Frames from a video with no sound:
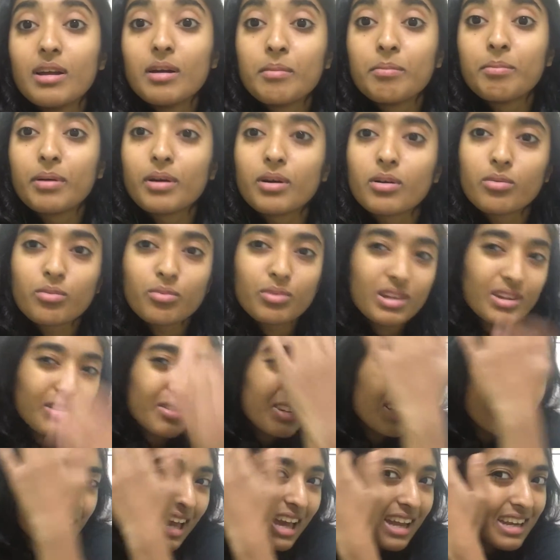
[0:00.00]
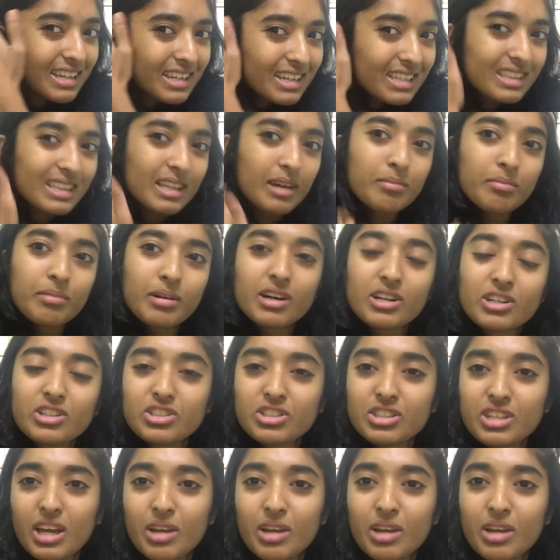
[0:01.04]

But we really hadn't eaten that much,